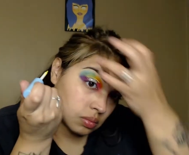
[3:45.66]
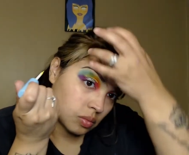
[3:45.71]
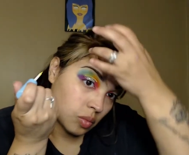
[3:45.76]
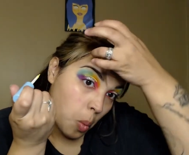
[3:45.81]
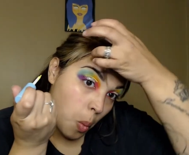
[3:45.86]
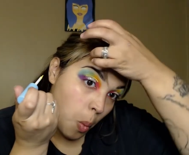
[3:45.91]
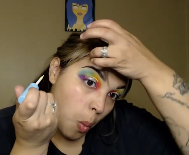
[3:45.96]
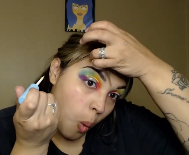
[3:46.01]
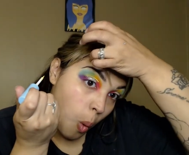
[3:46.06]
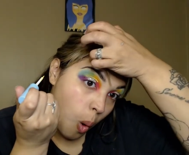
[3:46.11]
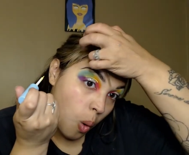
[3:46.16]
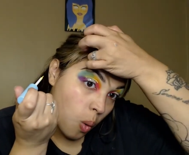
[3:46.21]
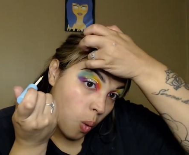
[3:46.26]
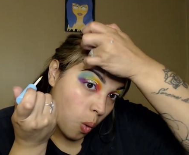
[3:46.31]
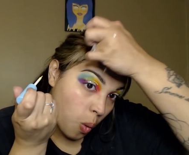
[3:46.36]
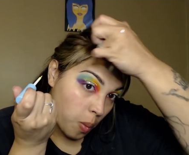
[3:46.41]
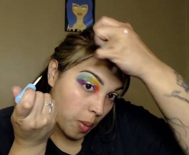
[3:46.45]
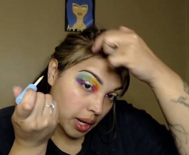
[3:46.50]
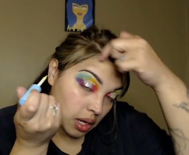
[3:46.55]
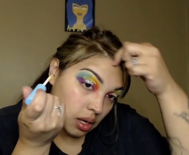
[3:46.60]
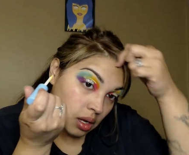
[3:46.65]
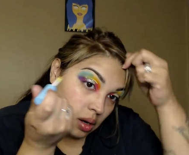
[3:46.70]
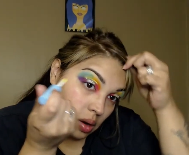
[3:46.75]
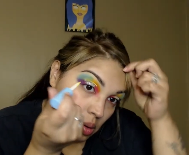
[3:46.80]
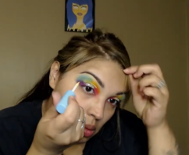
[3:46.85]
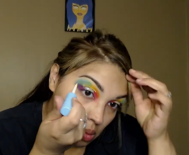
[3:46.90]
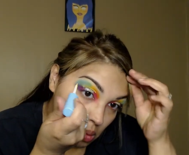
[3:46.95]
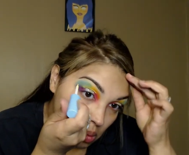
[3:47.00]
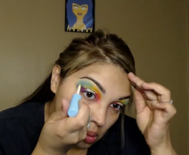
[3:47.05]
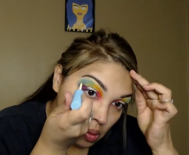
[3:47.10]

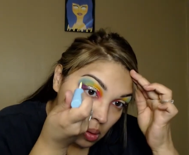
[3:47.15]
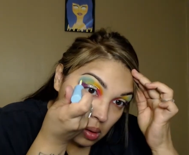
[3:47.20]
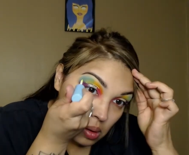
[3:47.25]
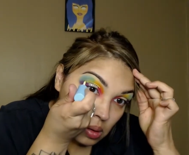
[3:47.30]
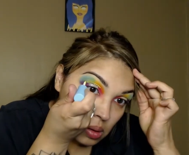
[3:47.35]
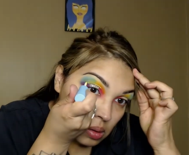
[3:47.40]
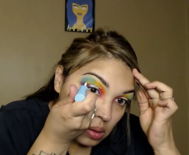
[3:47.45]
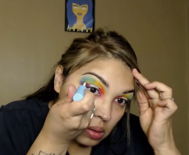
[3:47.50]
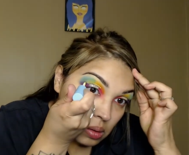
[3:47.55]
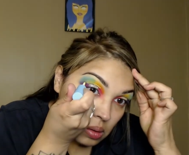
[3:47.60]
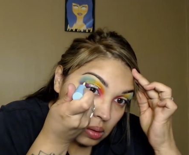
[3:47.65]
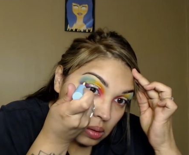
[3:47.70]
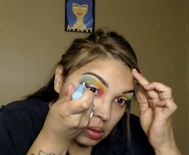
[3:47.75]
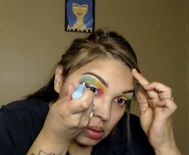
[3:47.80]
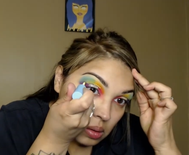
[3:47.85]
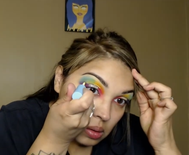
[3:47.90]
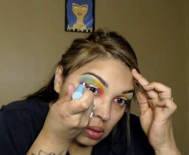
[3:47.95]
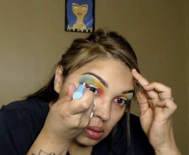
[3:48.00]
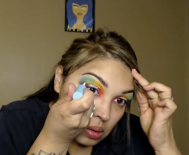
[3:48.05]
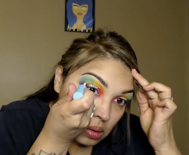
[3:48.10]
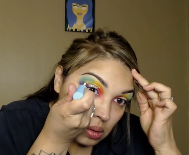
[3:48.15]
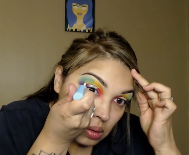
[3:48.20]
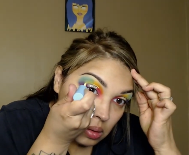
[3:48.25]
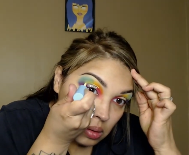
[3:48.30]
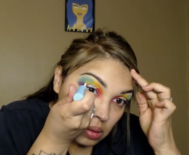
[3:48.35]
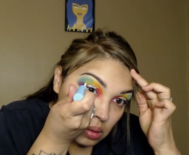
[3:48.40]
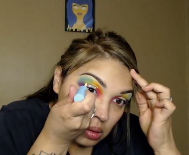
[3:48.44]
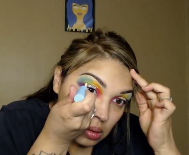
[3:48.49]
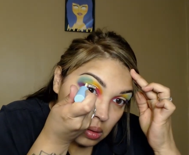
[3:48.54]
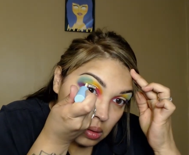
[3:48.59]

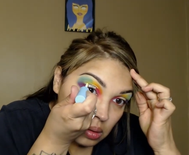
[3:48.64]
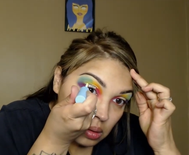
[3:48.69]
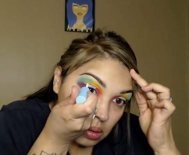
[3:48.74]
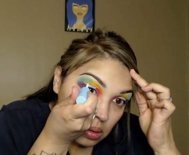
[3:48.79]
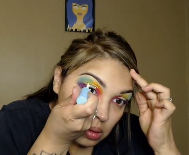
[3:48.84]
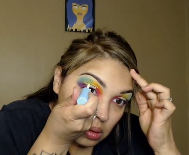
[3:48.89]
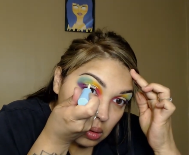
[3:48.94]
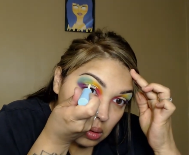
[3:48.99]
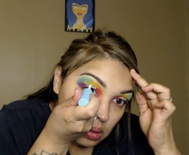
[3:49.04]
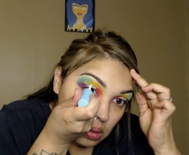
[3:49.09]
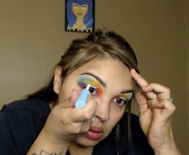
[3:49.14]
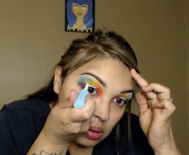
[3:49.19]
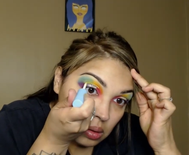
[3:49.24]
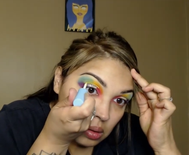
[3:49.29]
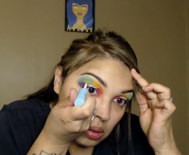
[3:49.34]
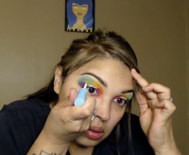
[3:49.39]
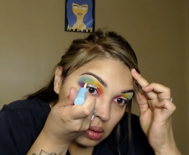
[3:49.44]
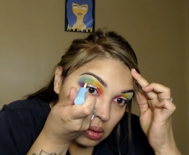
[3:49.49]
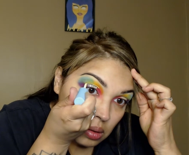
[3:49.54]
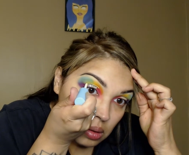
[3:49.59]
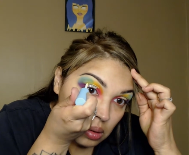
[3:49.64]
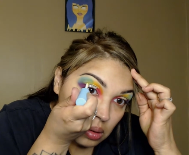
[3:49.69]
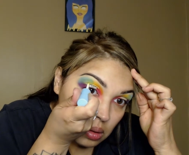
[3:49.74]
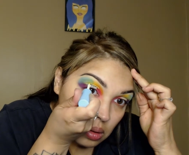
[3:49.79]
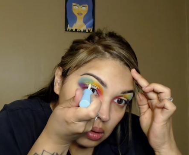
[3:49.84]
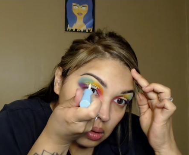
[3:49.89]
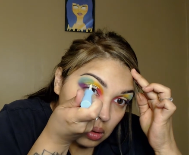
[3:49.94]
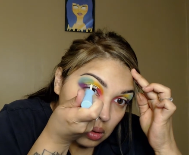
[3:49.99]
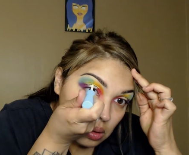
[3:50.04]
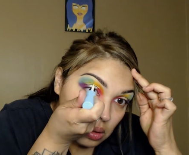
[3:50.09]

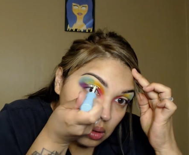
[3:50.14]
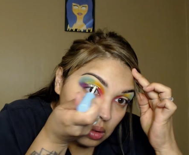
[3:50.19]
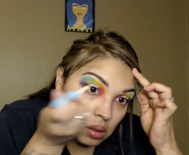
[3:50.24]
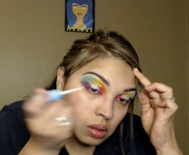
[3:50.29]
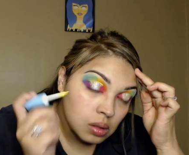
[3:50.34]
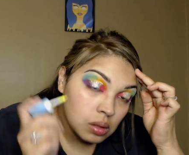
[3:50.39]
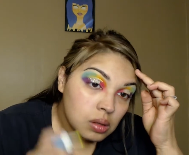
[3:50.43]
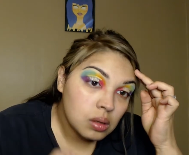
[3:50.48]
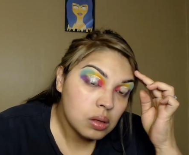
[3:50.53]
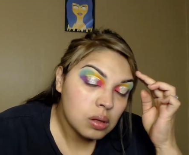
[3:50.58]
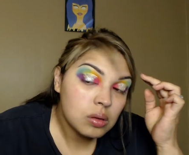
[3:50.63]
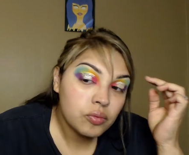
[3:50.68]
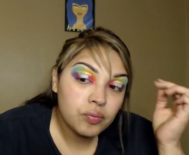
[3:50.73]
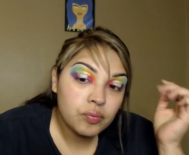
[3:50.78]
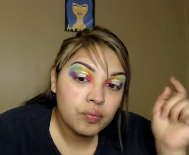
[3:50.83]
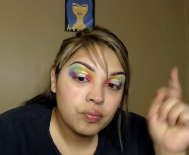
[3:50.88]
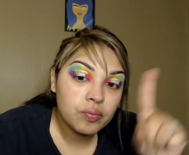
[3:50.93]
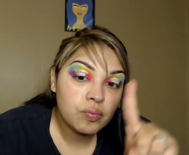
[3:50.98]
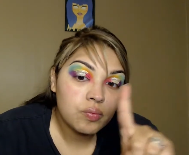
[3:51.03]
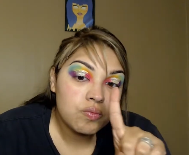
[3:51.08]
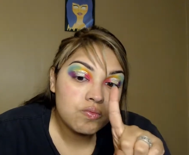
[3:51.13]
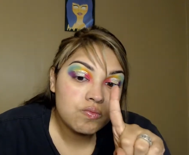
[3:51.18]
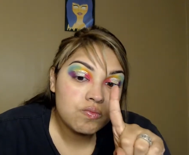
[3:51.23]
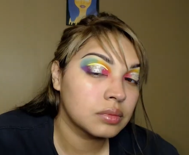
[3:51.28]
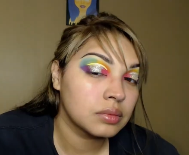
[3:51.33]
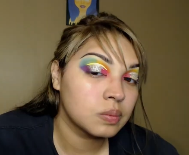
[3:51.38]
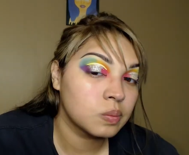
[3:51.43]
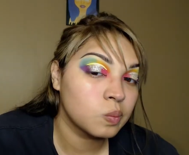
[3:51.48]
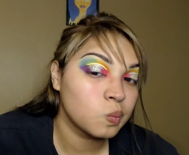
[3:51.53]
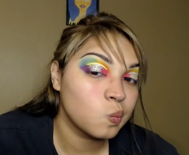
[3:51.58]

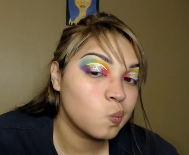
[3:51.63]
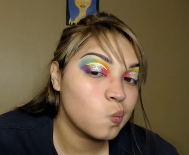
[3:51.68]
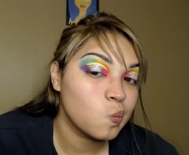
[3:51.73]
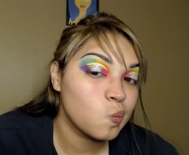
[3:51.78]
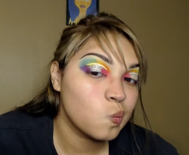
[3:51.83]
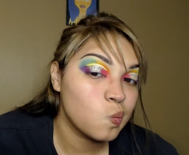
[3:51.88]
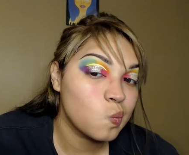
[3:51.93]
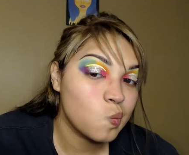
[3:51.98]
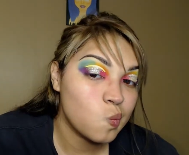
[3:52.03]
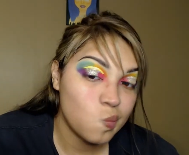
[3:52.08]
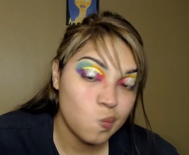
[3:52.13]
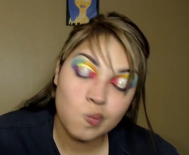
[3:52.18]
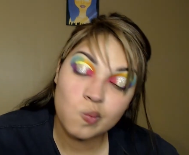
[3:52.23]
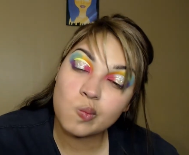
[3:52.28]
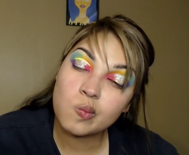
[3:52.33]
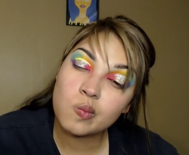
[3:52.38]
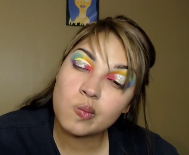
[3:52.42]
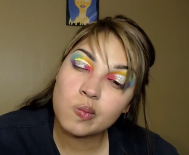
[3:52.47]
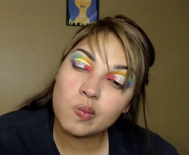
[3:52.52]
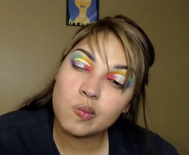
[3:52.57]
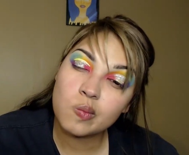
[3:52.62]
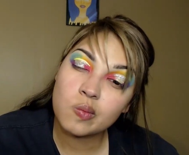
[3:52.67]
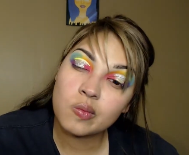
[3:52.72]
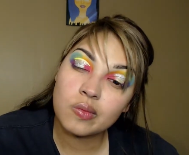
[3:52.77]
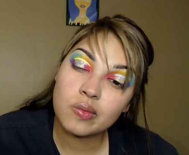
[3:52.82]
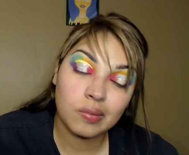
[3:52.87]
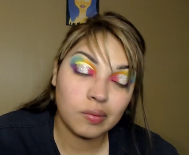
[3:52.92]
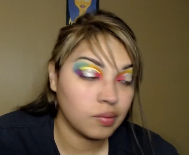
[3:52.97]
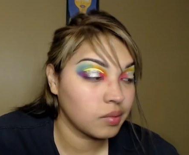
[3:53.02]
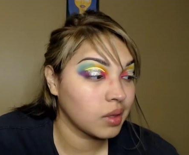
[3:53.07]

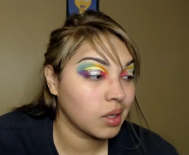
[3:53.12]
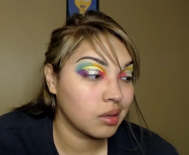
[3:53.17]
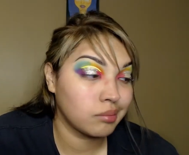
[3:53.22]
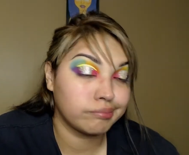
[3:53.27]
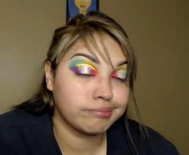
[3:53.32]
(no one is talking)